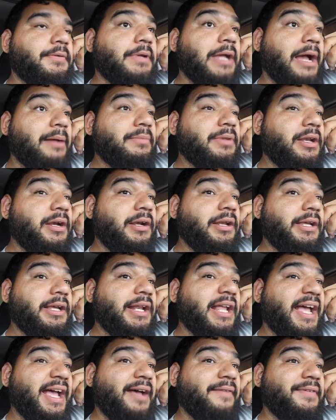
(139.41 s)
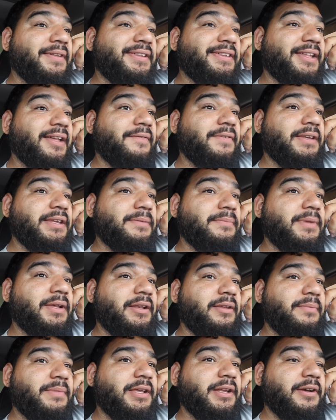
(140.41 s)
I'm literally gonna have a
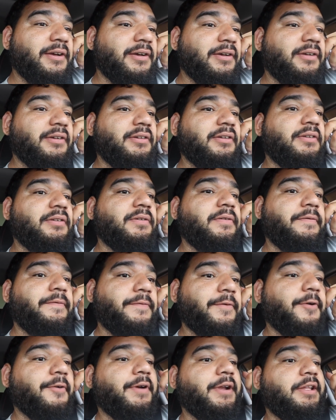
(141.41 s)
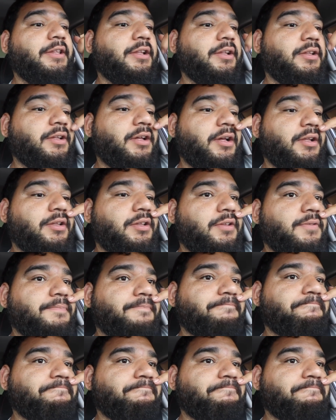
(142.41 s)
70mm full race exhaust.